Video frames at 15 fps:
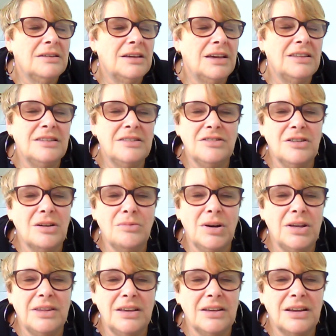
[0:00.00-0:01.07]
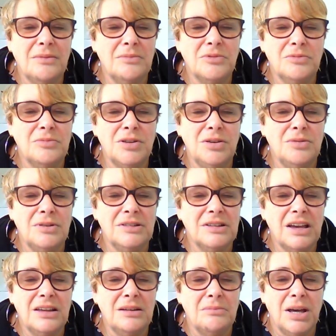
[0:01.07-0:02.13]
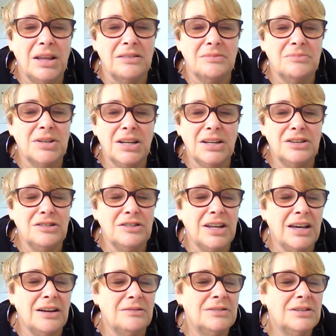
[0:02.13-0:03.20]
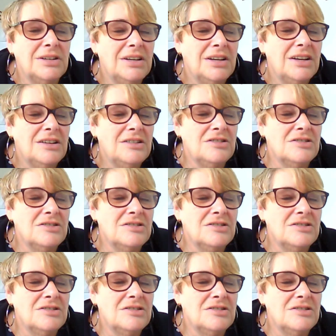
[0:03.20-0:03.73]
and there's no way that comes from the USA in a month, I'm telling you now. New